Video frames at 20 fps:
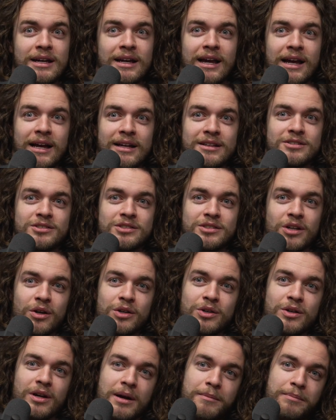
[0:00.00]
And so
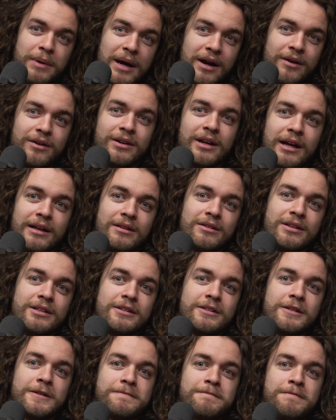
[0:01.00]
you got Pirate
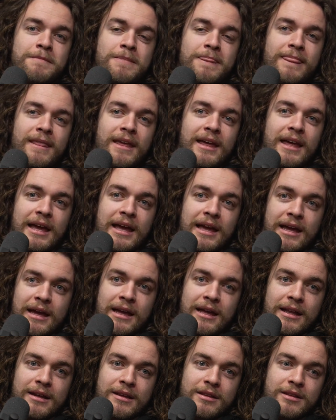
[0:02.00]
Island
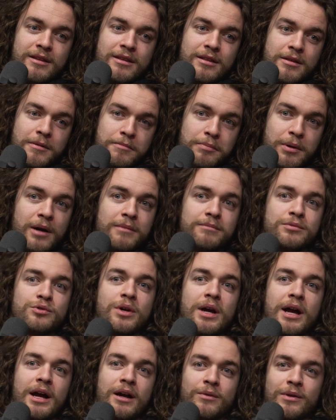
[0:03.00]
and the pump
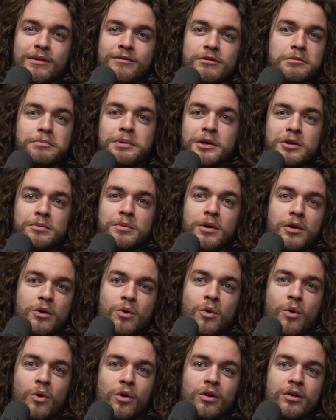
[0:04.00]
track. We have a little pickleball
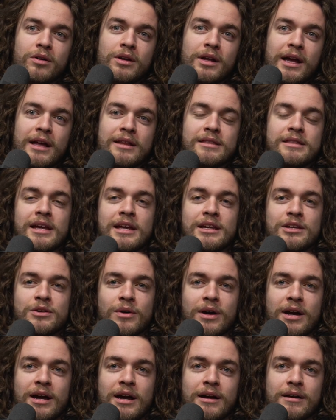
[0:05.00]
court, and then you
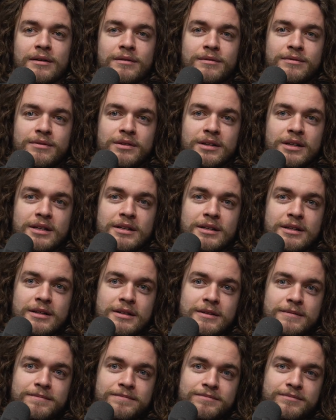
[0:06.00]
have
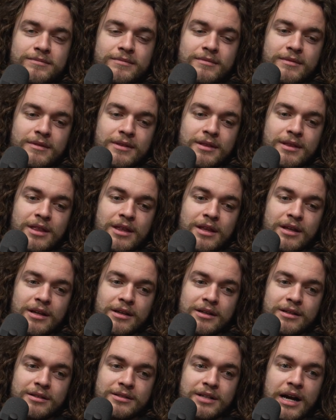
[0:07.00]

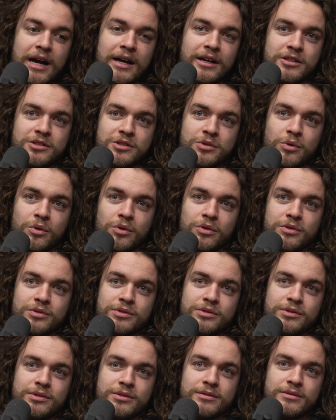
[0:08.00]
the
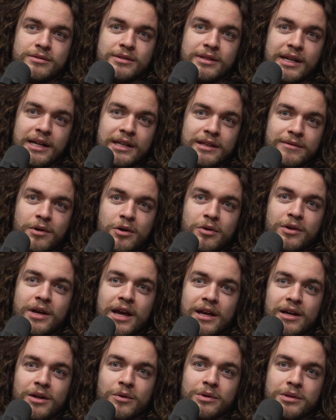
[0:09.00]
dinosaurs and the
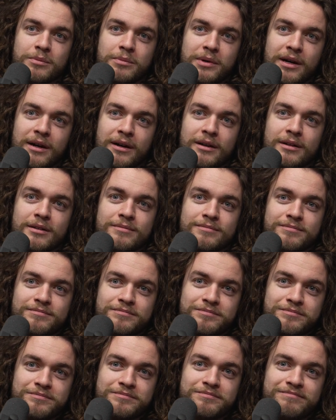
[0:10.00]
volcano in the back.
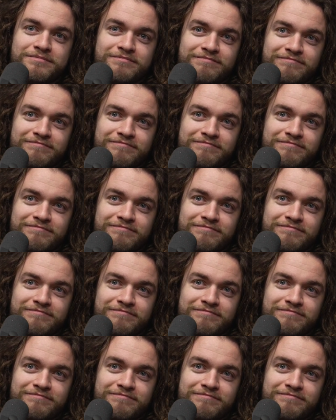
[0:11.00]
Yeah.